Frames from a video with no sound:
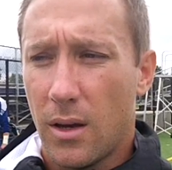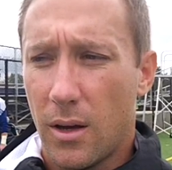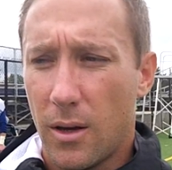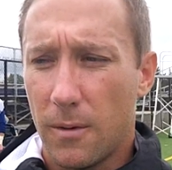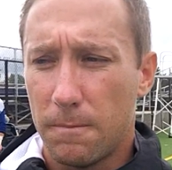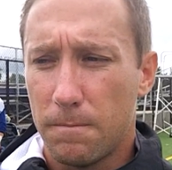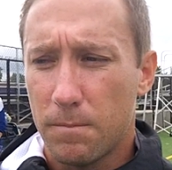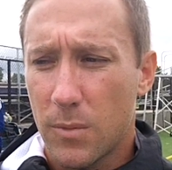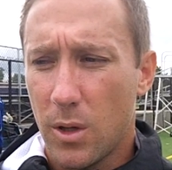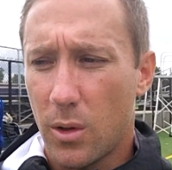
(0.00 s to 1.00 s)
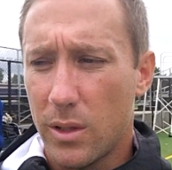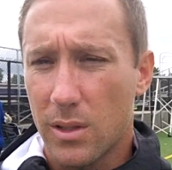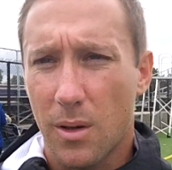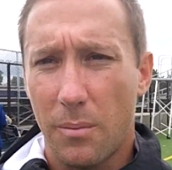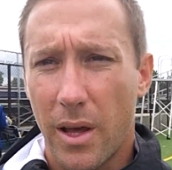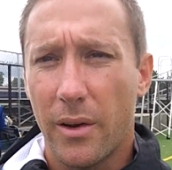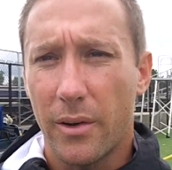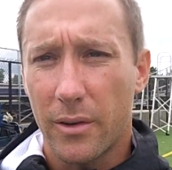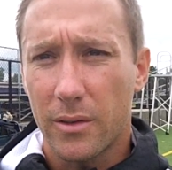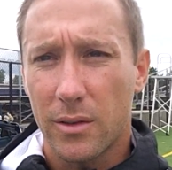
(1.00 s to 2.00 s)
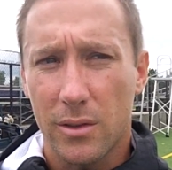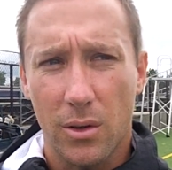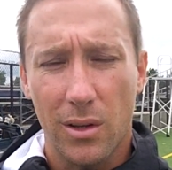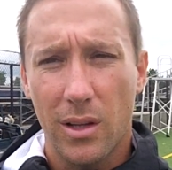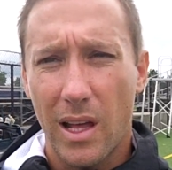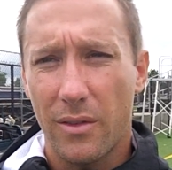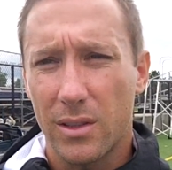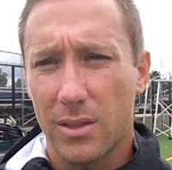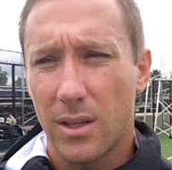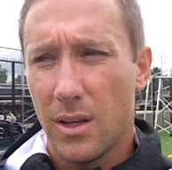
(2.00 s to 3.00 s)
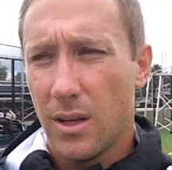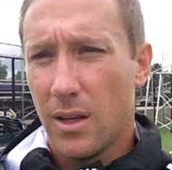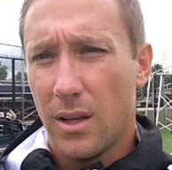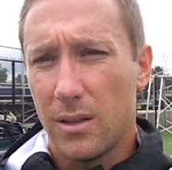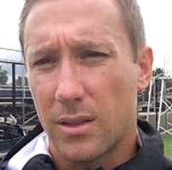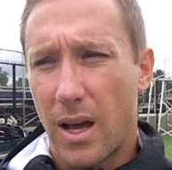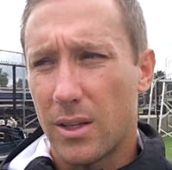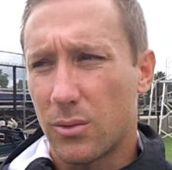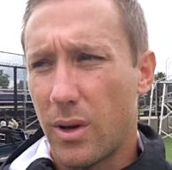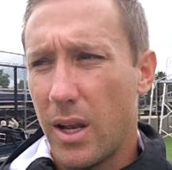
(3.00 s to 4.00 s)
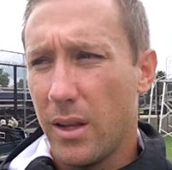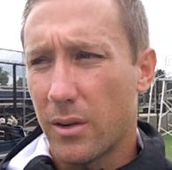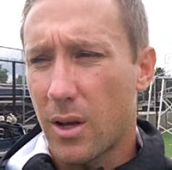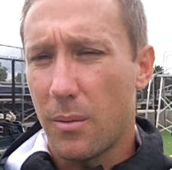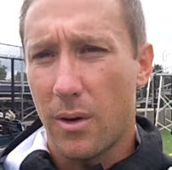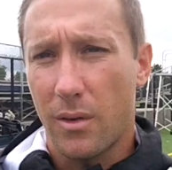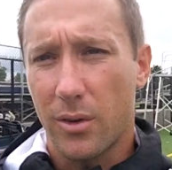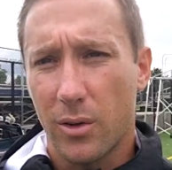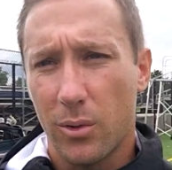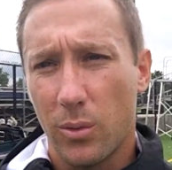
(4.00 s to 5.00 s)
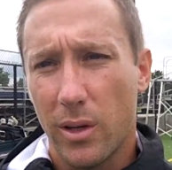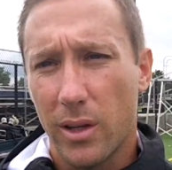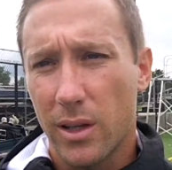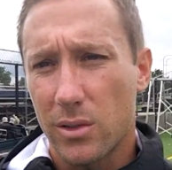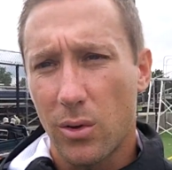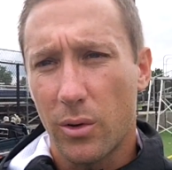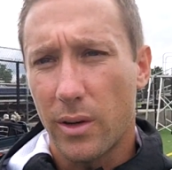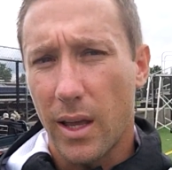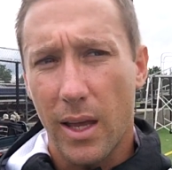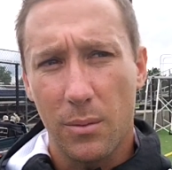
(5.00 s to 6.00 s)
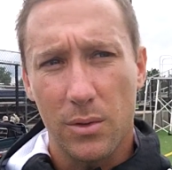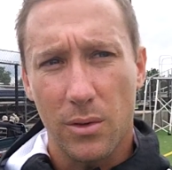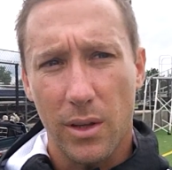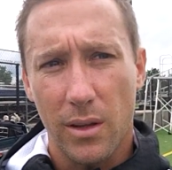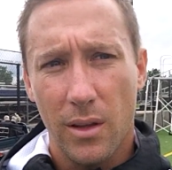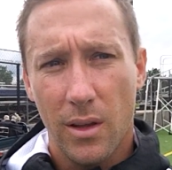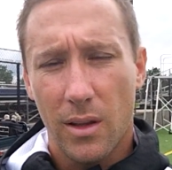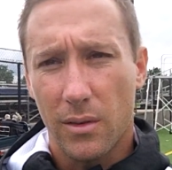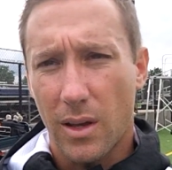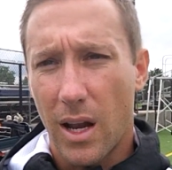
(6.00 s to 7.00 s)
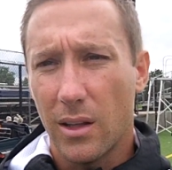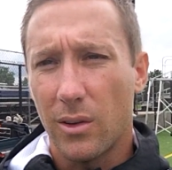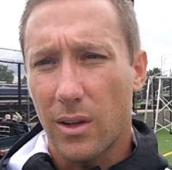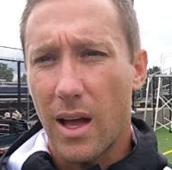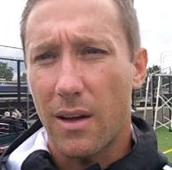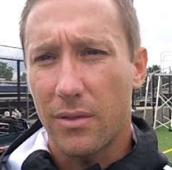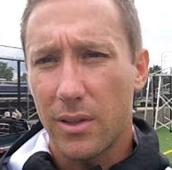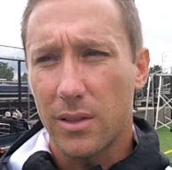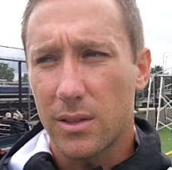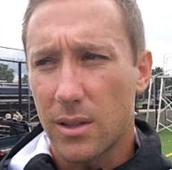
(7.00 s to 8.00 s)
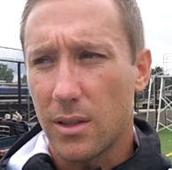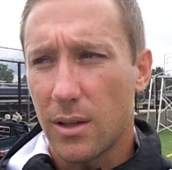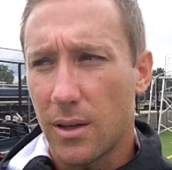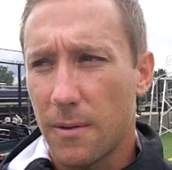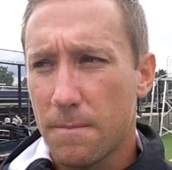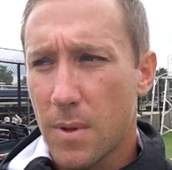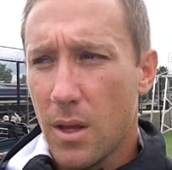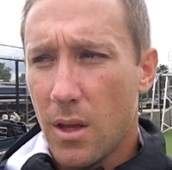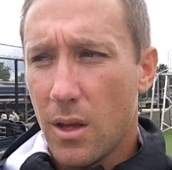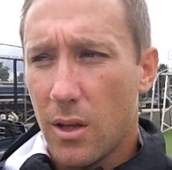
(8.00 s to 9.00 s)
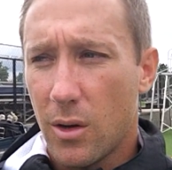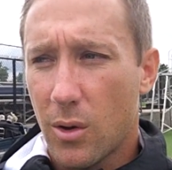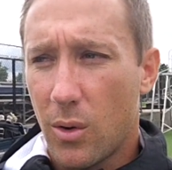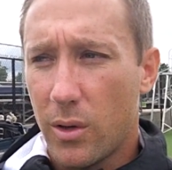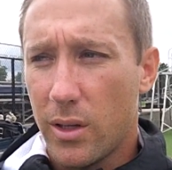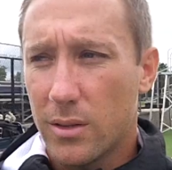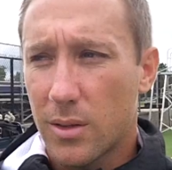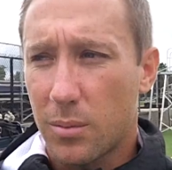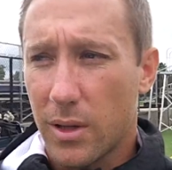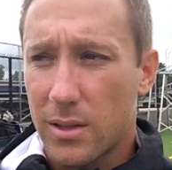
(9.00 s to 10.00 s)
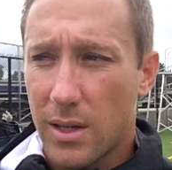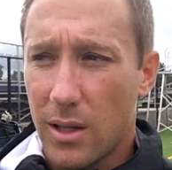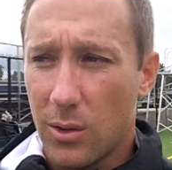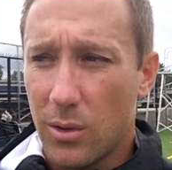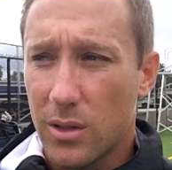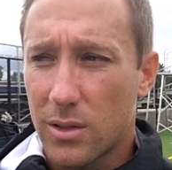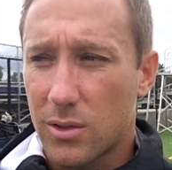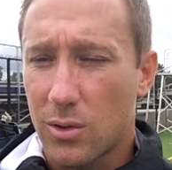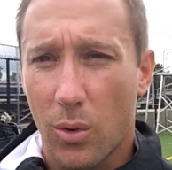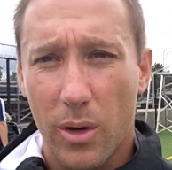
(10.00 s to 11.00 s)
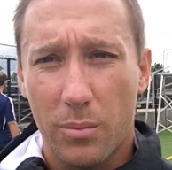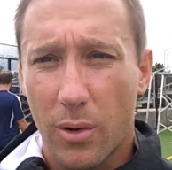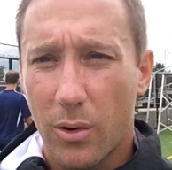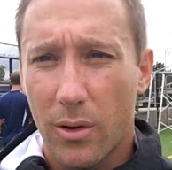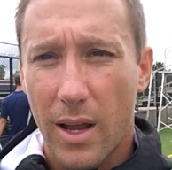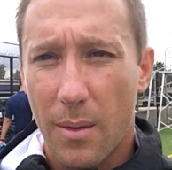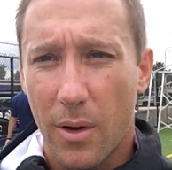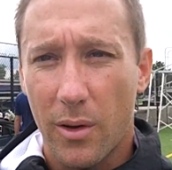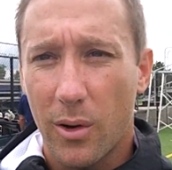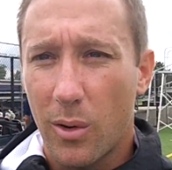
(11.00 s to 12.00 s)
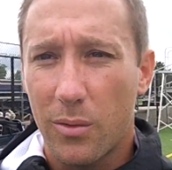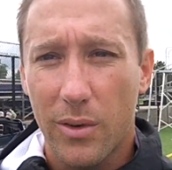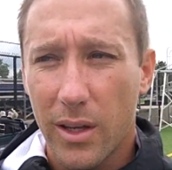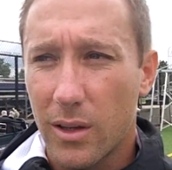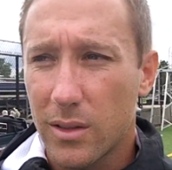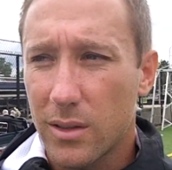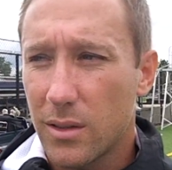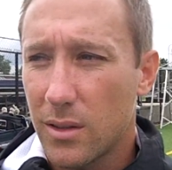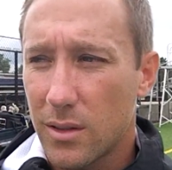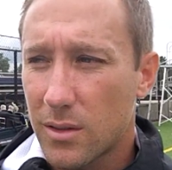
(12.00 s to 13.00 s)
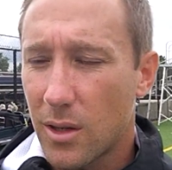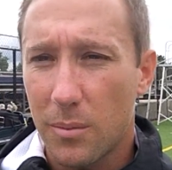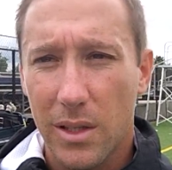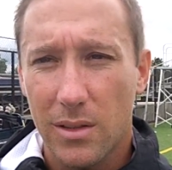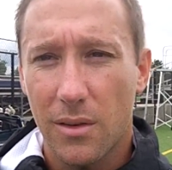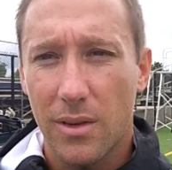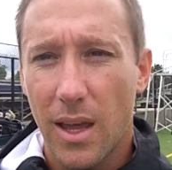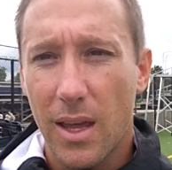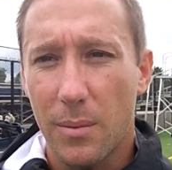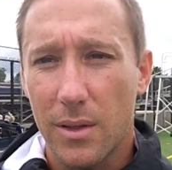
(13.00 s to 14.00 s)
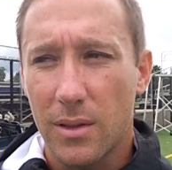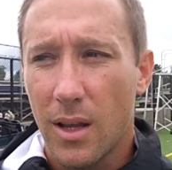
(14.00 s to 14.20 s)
You know, he's a competitor. So he'll have his guys ready. They're coming off a good win against Notre Dame, so they've got a little confidence. And, you know, going in to play St. Louis, a storied program on their home field, it's going to be a tough game.